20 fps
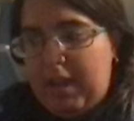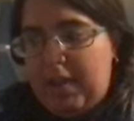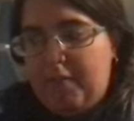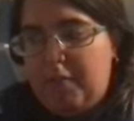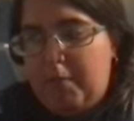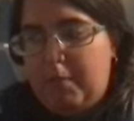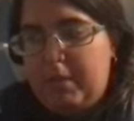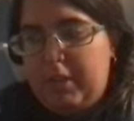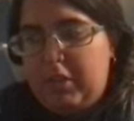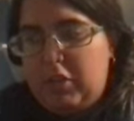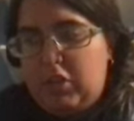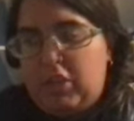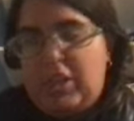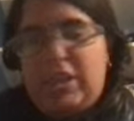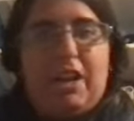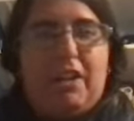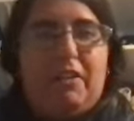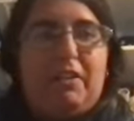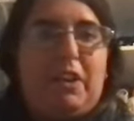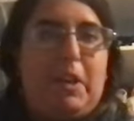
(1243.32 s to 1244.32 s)
have the
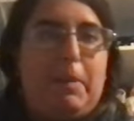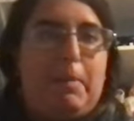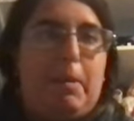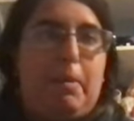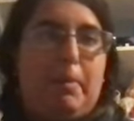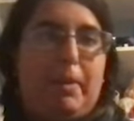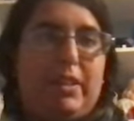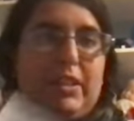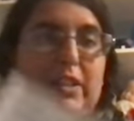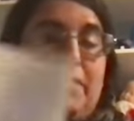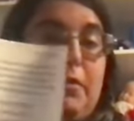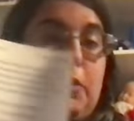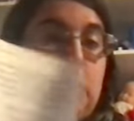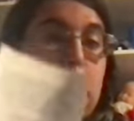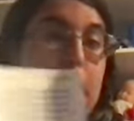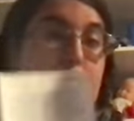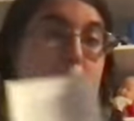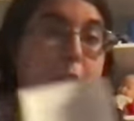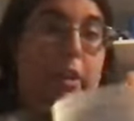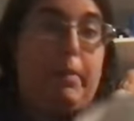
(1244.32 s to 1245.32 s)
potentiality to put myself
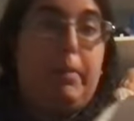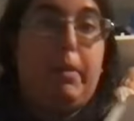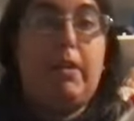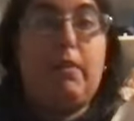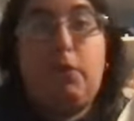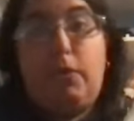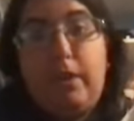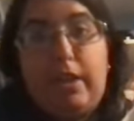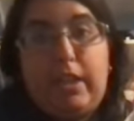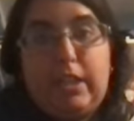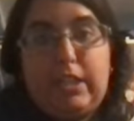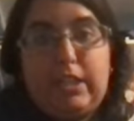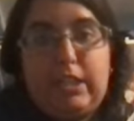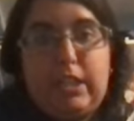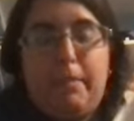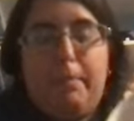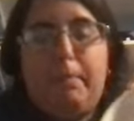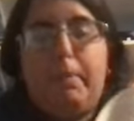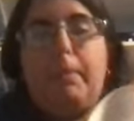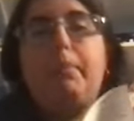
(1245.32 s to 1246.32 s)
into a little bit of a reading
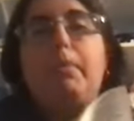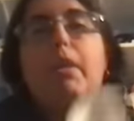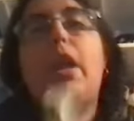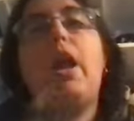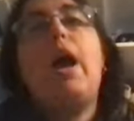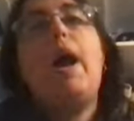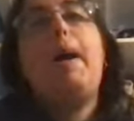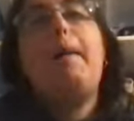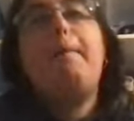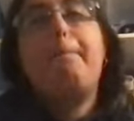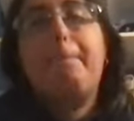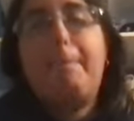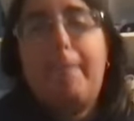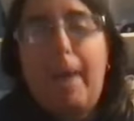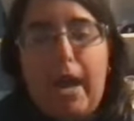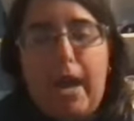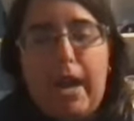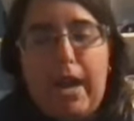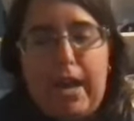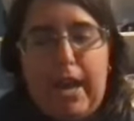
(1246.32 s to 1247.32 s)
slump.
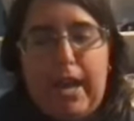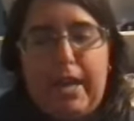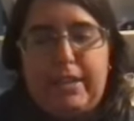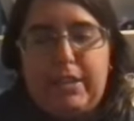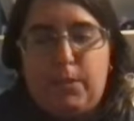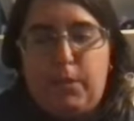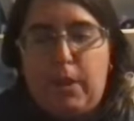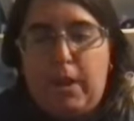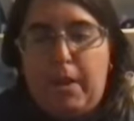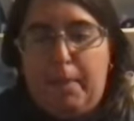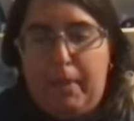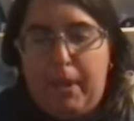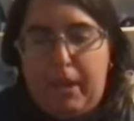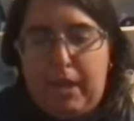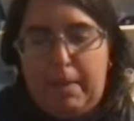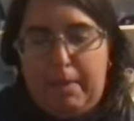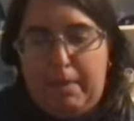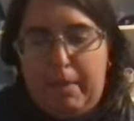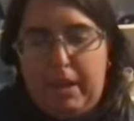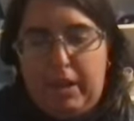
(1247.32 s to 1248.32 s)
But I did wind up
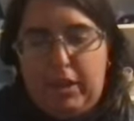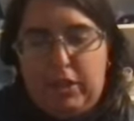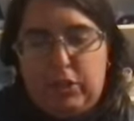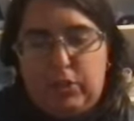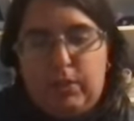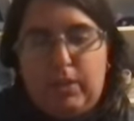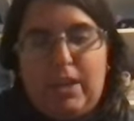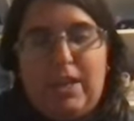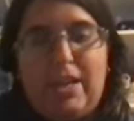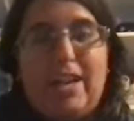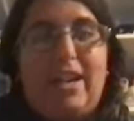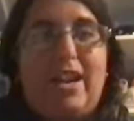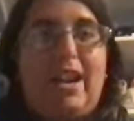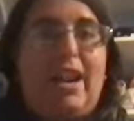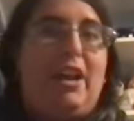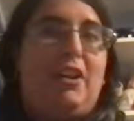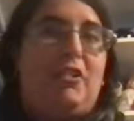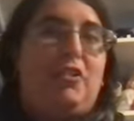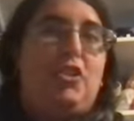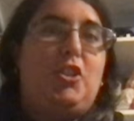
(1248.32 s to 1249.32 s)
picking my next read, and it
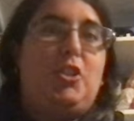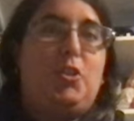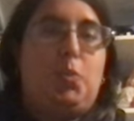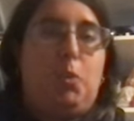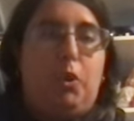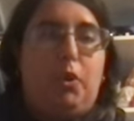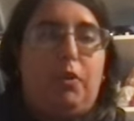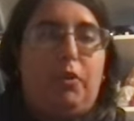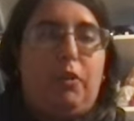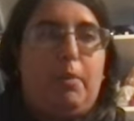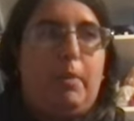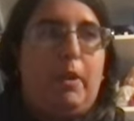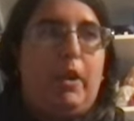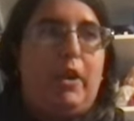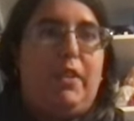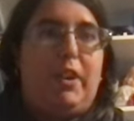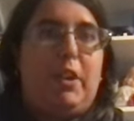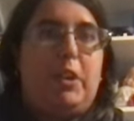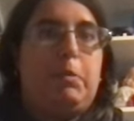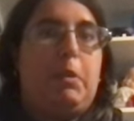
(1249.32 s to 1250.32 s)
actually does work for a book
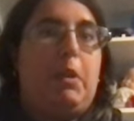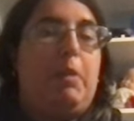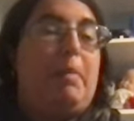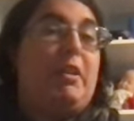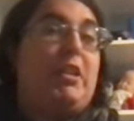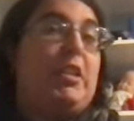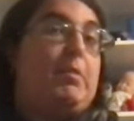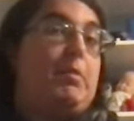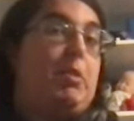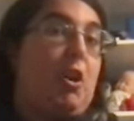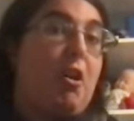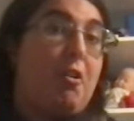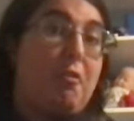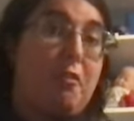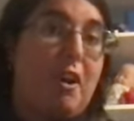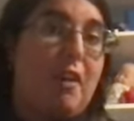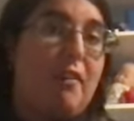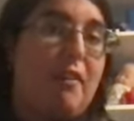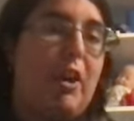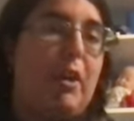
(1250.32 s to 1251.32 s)
that has been on my TBR
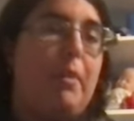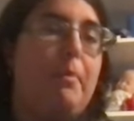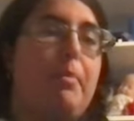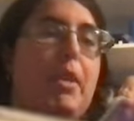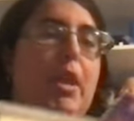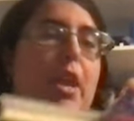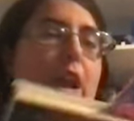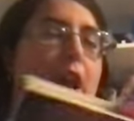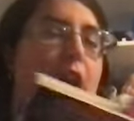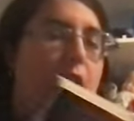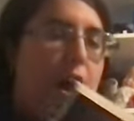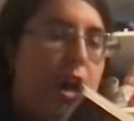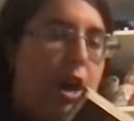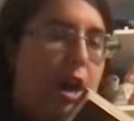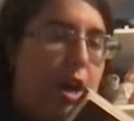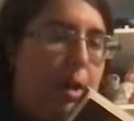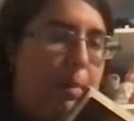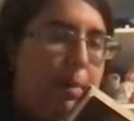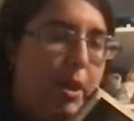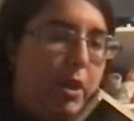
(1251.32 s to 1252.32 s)
forever.
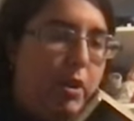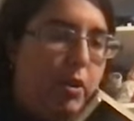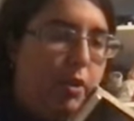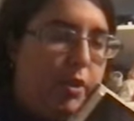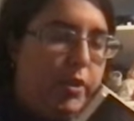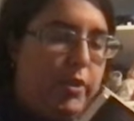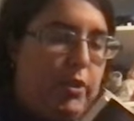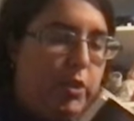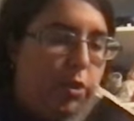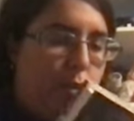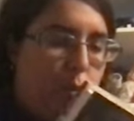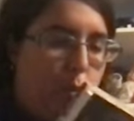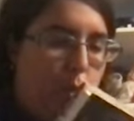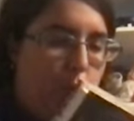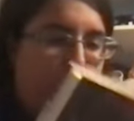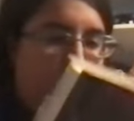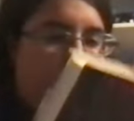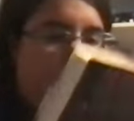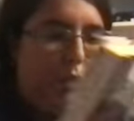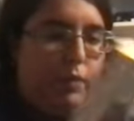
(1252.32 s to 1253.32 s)
Um, and it also
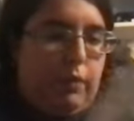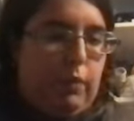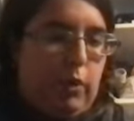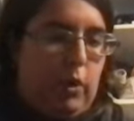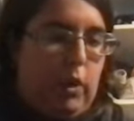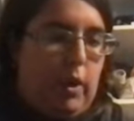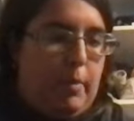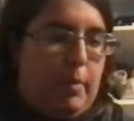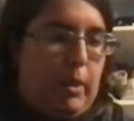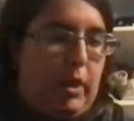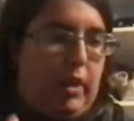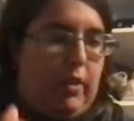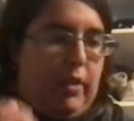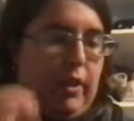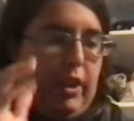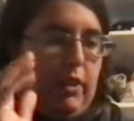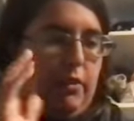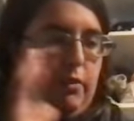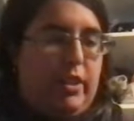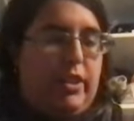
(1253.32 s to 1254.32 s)
works for a book that
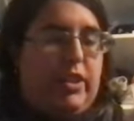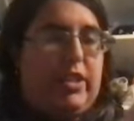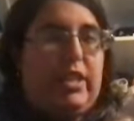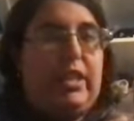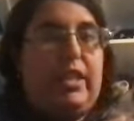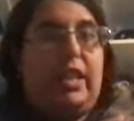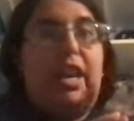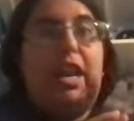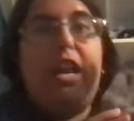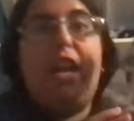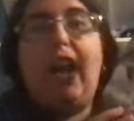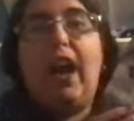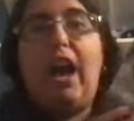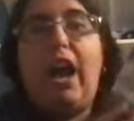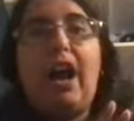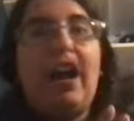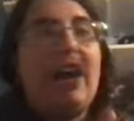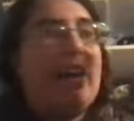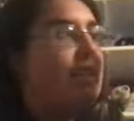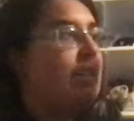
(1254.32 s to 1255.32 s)
I recently
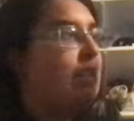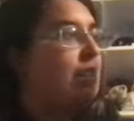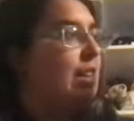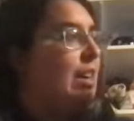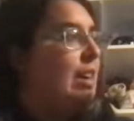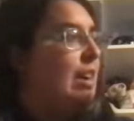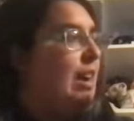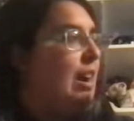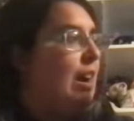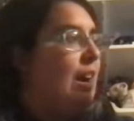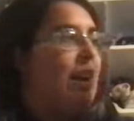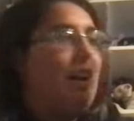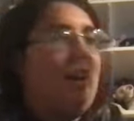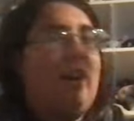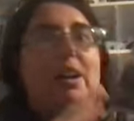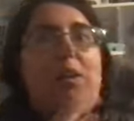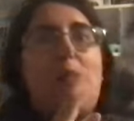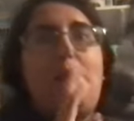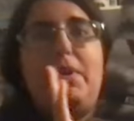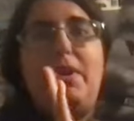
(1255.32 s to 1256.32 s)
got.
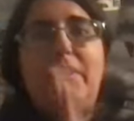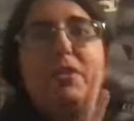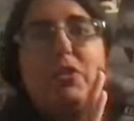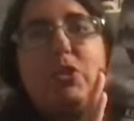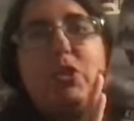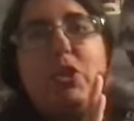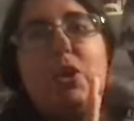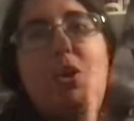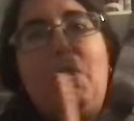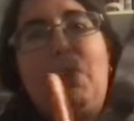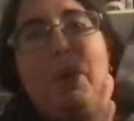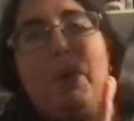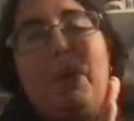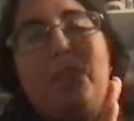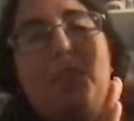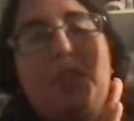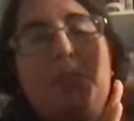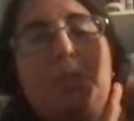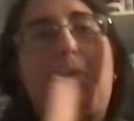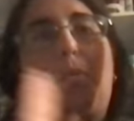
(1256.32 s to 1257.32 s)
Um, so
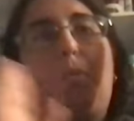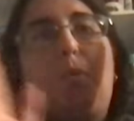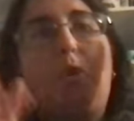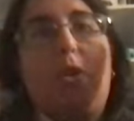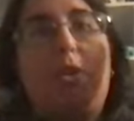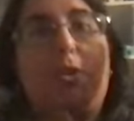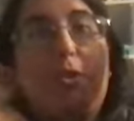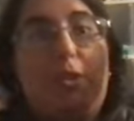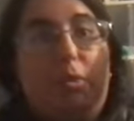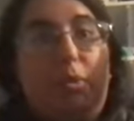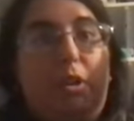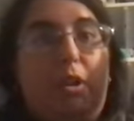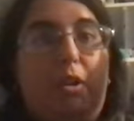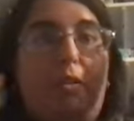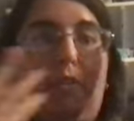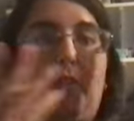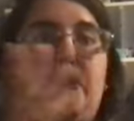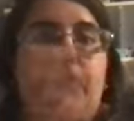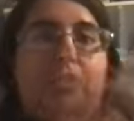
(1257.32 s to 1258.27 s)
this one will also work for the